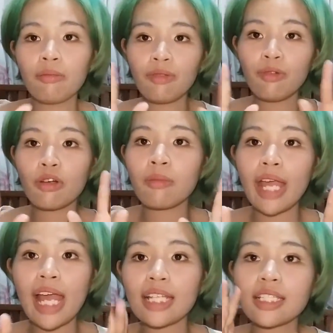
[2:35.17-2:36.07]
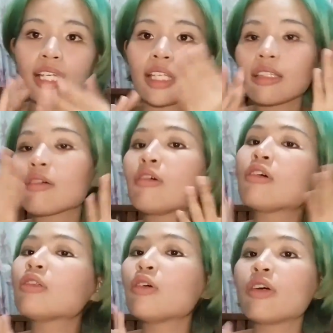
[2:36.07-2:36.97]
before my hands get
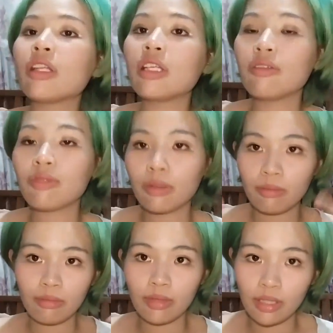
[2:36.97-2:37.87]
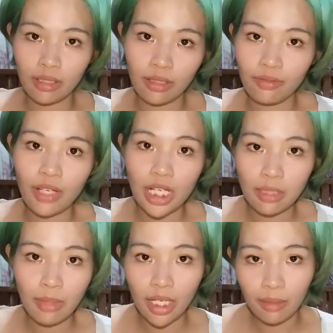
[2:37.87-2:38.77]
all oily from the
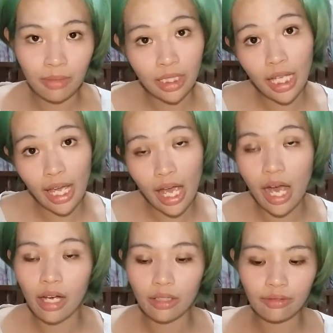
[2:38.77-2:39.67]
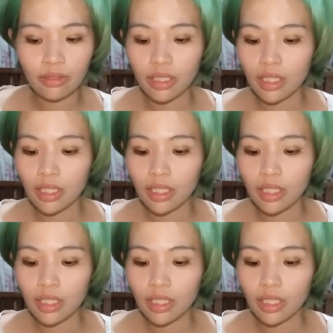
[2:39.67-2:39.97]
face makeup that I have.